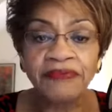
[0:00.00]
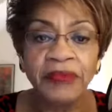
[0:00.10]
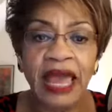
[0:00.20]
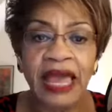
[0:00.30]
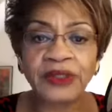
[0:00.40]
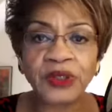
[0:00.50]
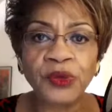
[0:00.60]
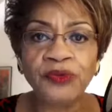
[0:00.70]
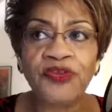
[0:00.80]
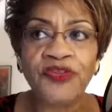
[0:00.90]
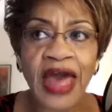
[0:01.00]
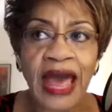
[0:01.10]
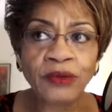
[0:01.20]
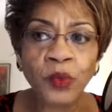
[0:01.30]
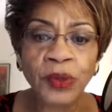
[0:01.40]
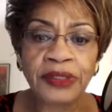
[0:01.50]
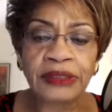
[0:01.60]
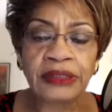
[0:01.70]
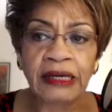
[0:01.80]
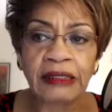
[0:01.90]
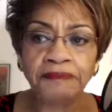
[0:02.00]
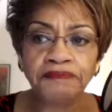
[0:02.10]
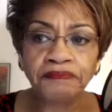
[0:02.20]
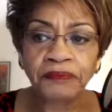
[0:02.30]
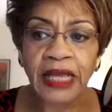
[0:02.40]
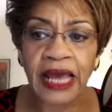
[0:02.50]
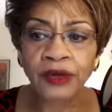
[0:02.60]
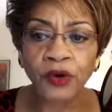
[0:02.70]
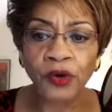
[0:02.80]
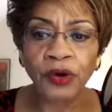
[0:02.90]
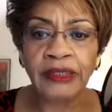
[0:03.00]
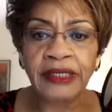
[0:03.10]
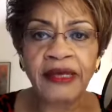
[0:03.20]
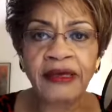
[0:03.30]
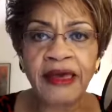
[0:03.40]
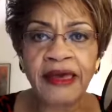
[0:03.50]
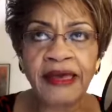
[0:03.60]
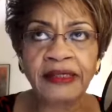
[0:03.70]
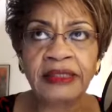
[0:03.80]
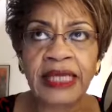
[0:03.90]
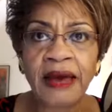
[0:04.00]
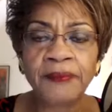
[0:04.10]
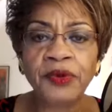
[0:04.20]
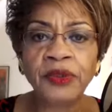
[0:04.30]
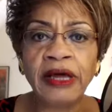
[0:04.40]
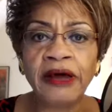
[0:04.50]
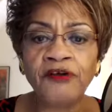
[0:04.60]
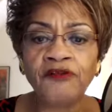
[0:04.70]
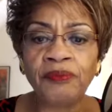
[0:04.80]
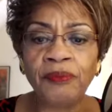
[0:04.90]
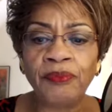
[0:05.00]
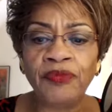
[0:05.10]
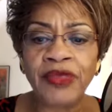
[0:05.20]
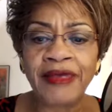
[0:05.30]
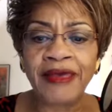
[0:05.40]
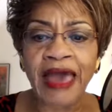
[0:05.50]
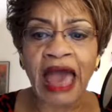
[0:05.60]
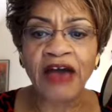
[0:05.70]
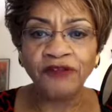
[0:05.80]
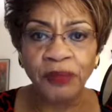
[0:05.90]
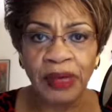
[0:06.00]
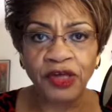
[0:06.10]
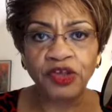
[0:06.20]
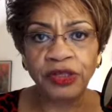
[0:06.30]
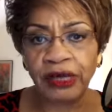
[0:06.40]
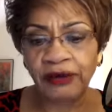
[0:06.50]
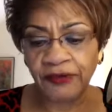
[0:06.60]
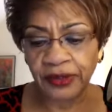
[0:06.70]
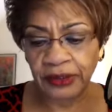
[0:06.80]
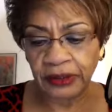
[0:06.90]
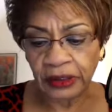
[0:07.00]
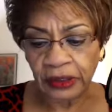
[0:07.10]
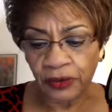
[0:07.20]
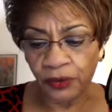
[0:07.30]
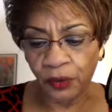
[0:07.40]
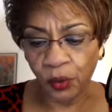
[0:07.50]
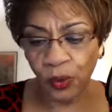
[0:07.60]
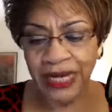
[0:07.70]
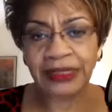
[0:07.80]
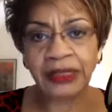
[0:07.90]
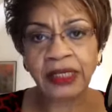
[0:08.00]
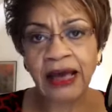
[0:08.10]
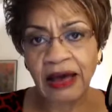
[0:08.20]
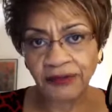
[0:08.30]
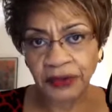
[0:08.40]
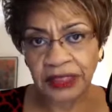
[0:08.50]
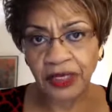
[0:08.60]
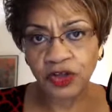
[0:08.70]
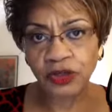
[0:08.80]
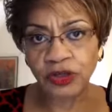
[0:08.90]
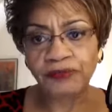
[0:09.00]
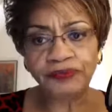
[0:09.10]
and so that was um, an early example of the affirmation of the the race conversation